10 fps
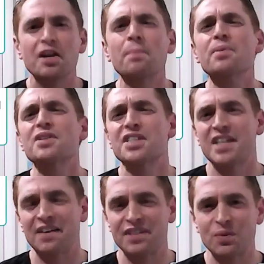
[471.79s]
Number
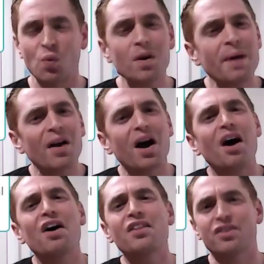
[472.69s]
seven, what about
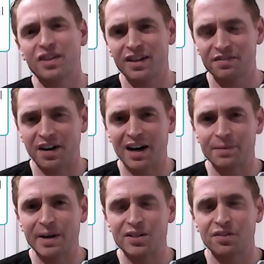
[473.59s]
other
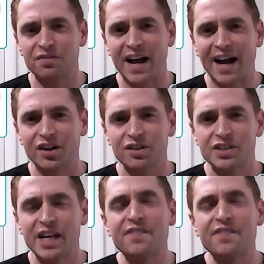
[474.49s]
environmental factors.